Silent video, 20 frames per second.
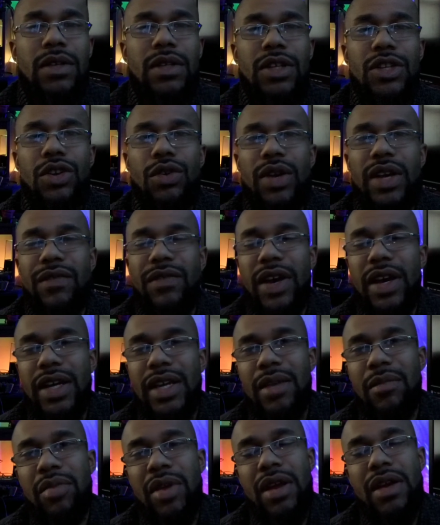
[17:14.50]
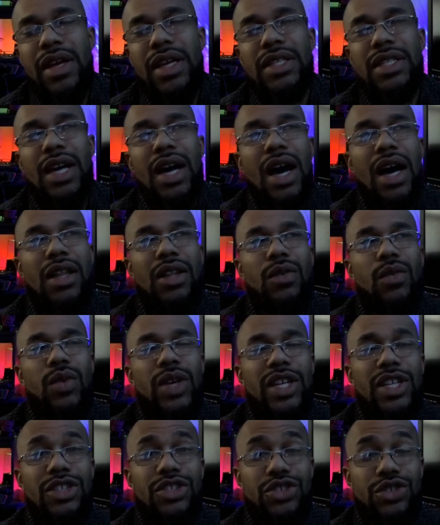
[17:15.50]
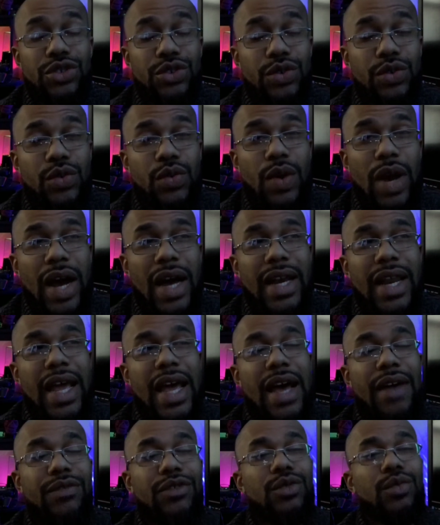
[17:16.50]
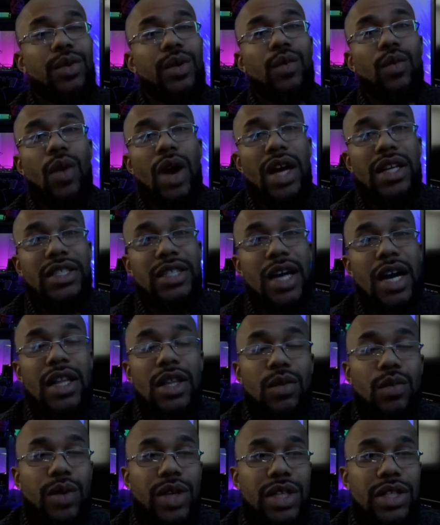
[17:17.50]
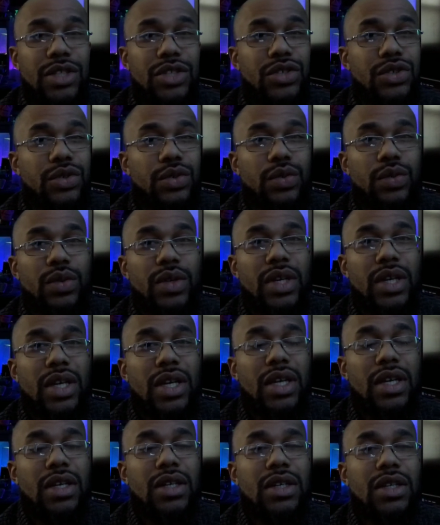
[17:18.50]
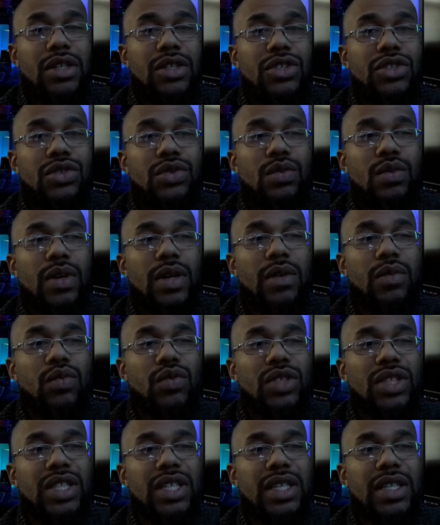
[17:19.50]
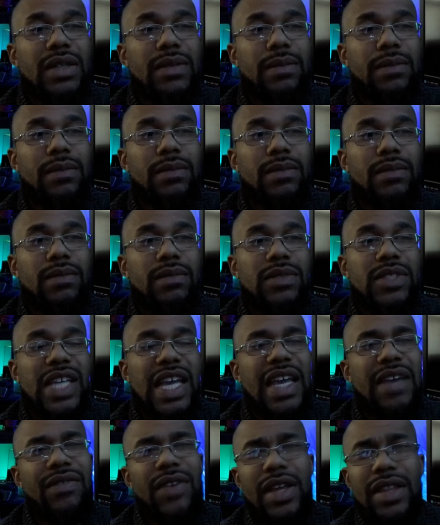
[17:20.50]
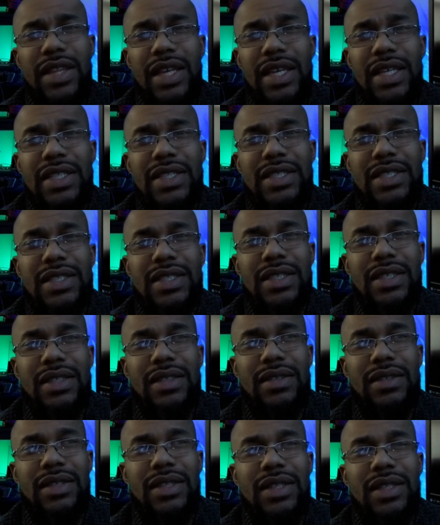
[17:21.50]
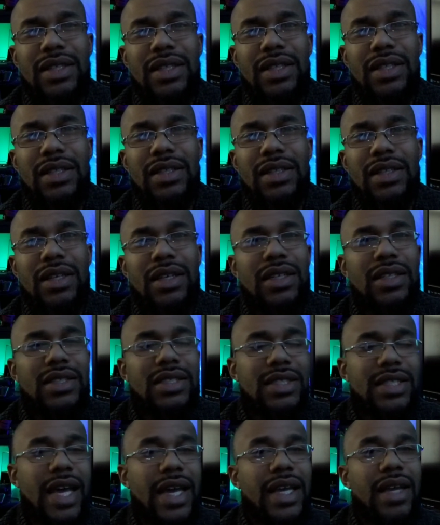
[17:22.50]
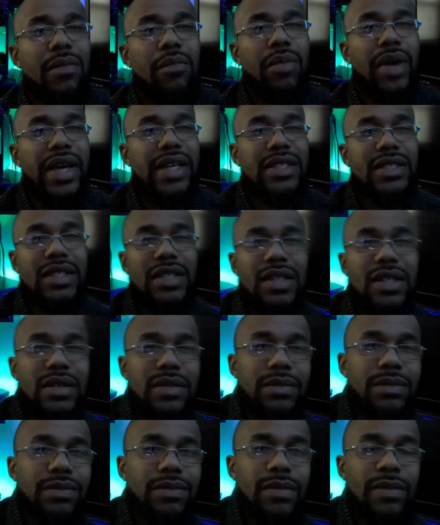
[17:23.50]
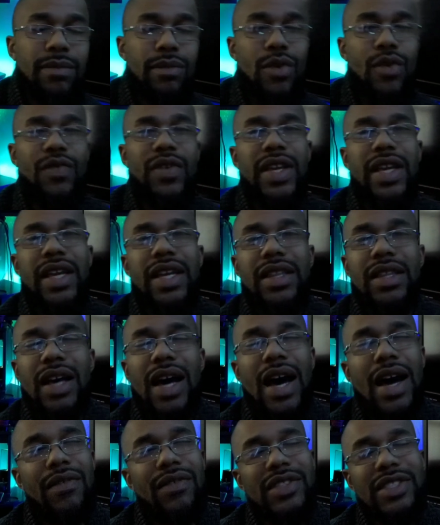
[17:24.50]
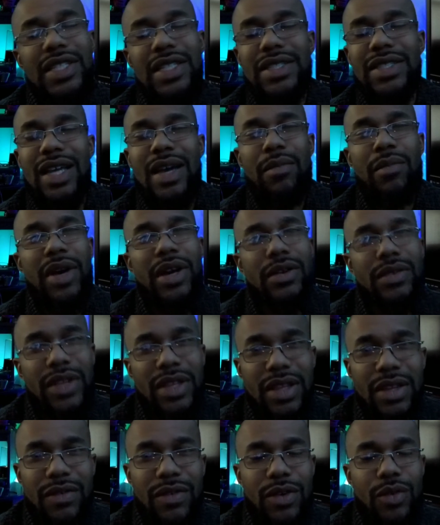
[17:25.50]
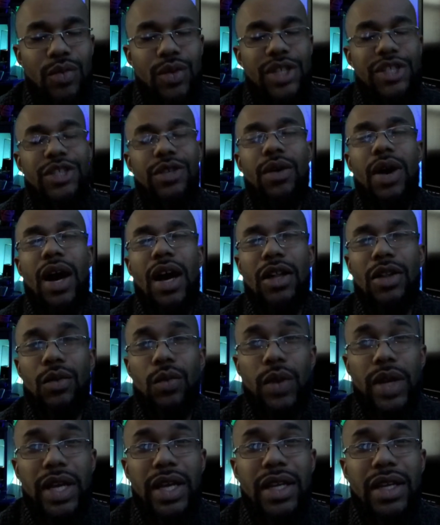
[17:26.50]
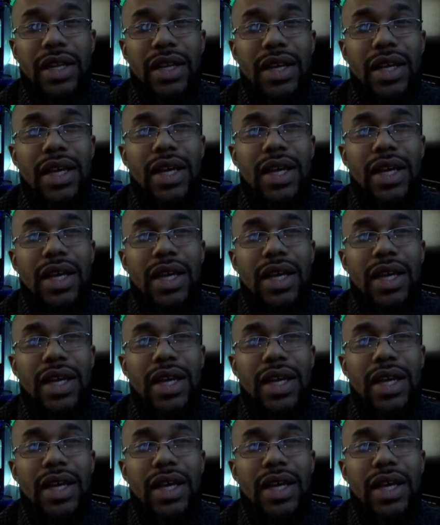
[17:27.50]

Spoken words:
you know, if I comparing it to Halloween 2, I'd have to rewatch Halloween 2 to really say if I think it's the second best movie in the. Obviously, it's not better than the original Halloween,